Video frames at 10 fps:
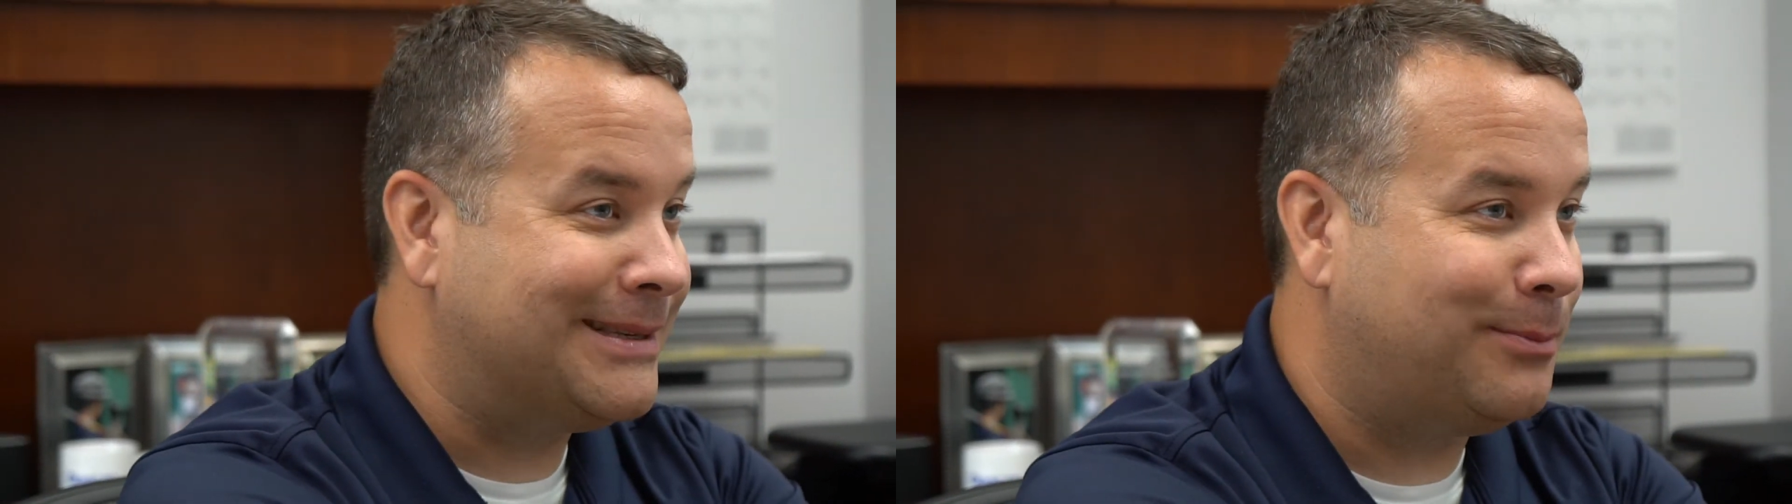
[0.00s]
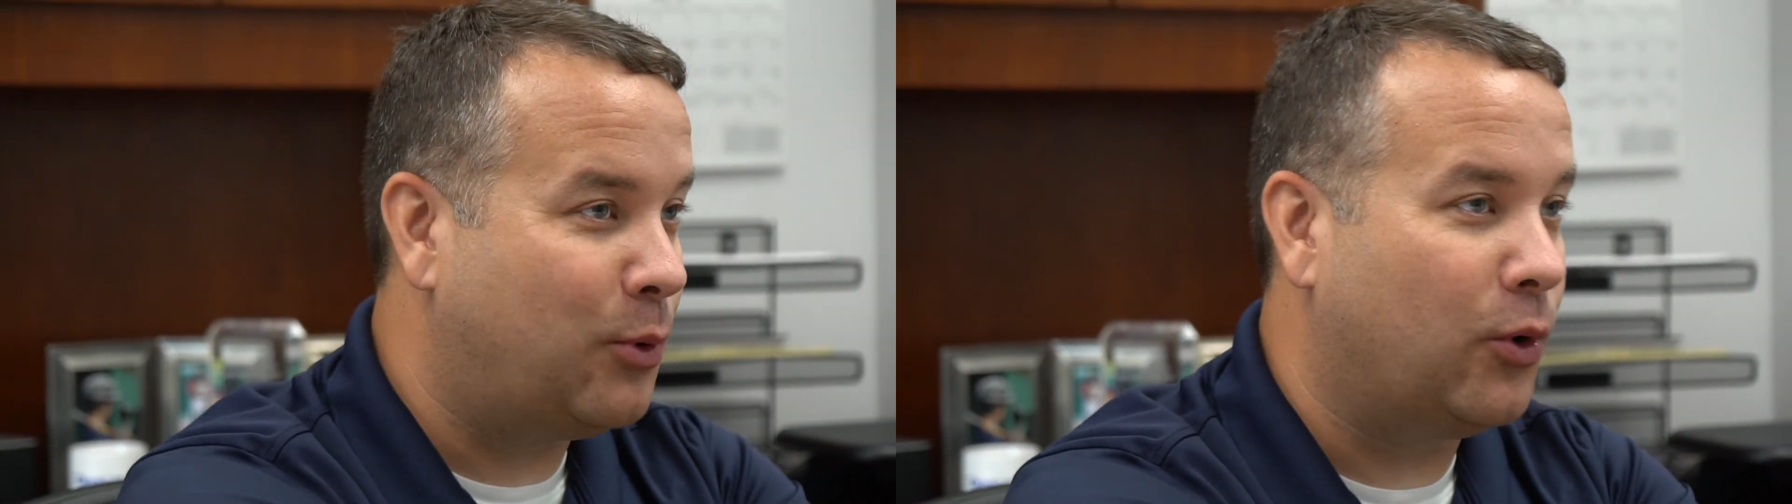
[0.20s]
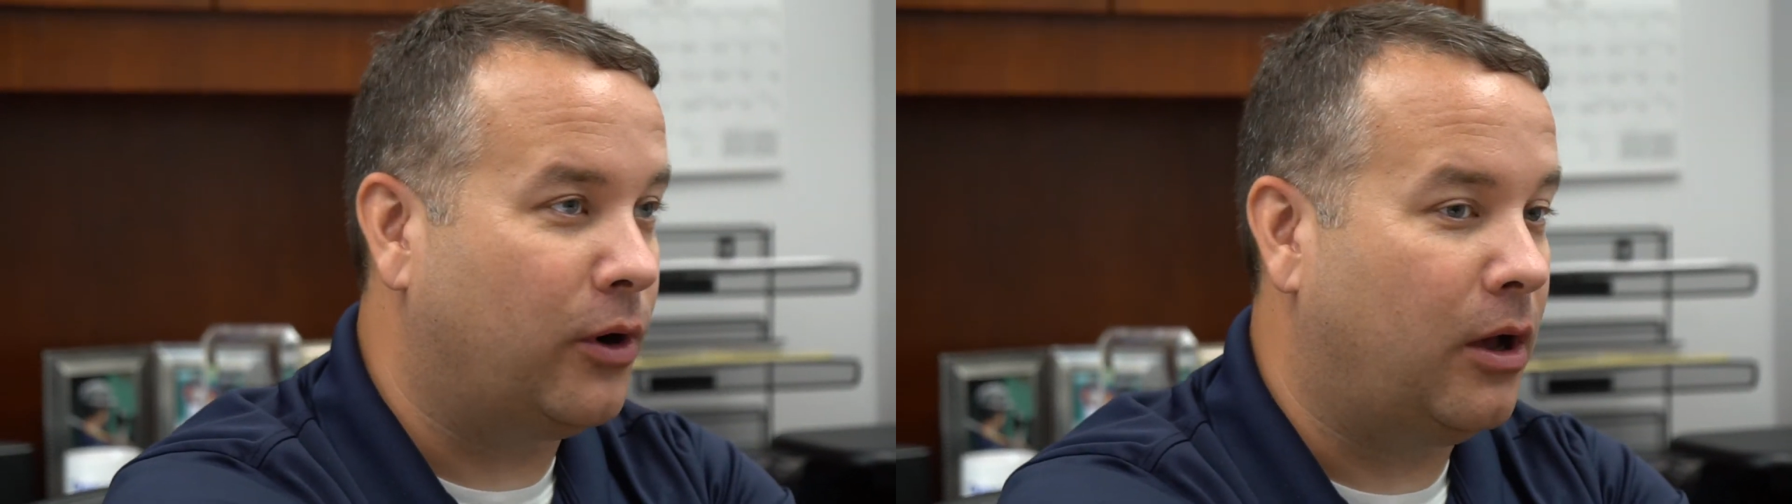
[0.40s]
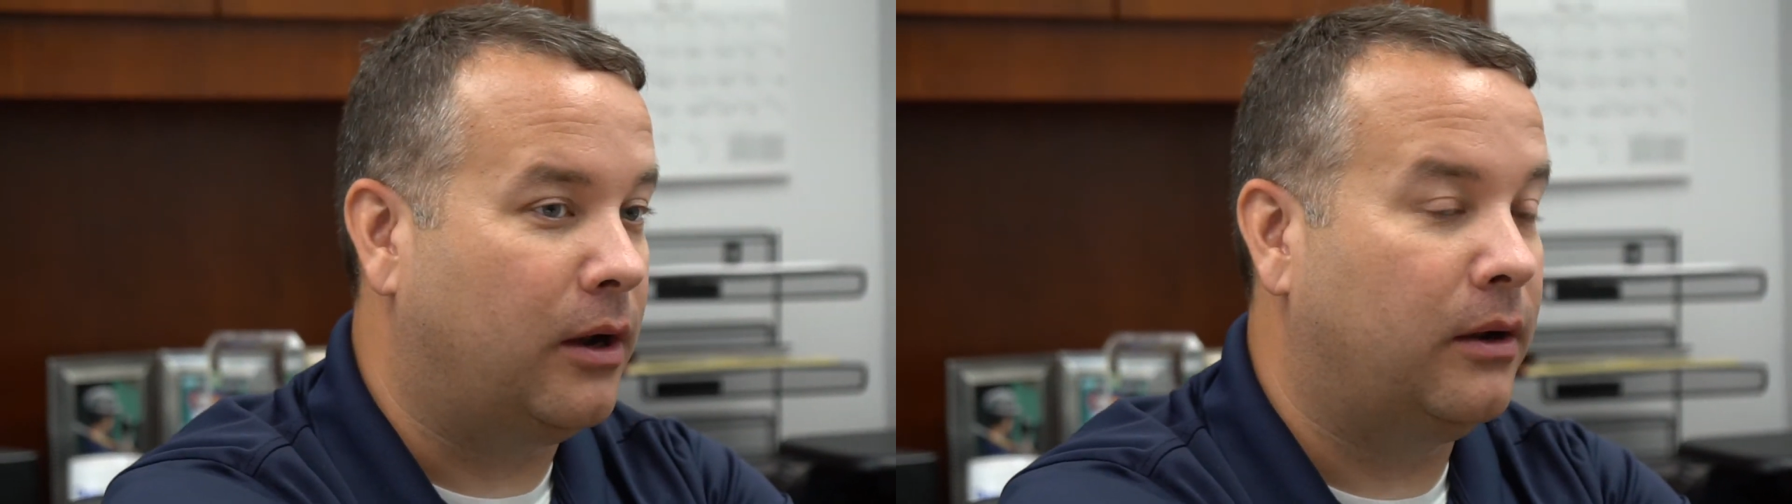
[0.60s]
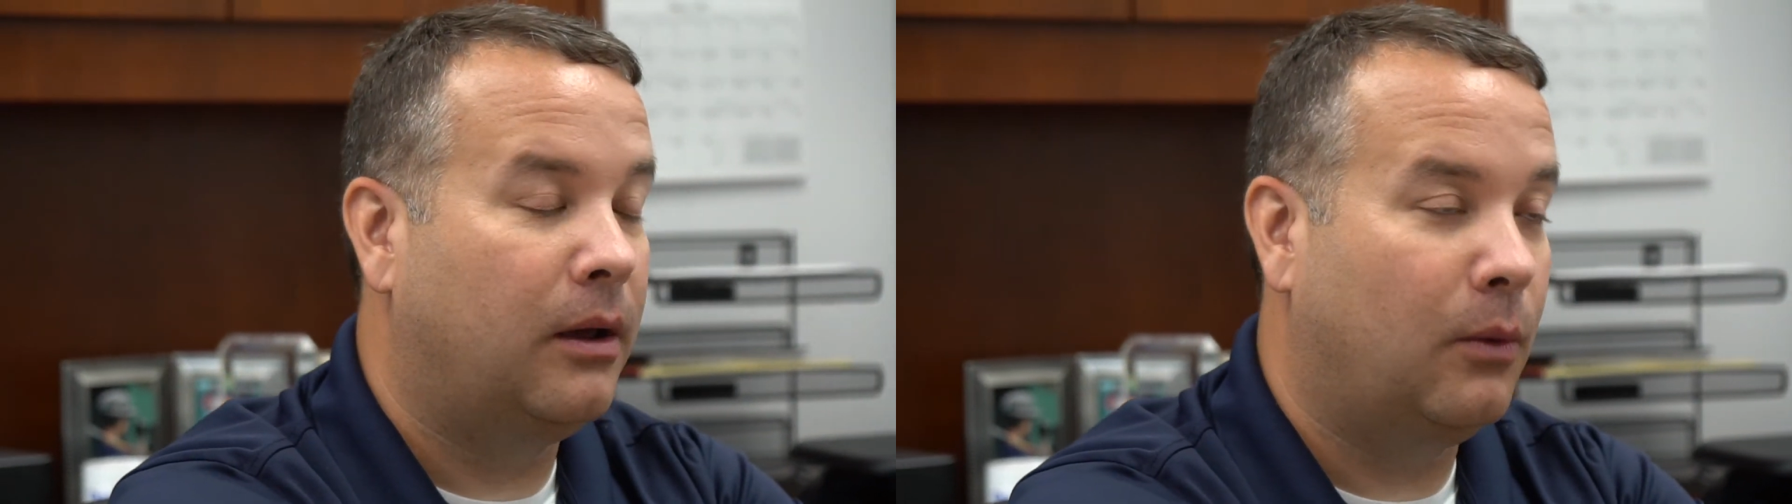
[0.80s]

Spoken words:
support on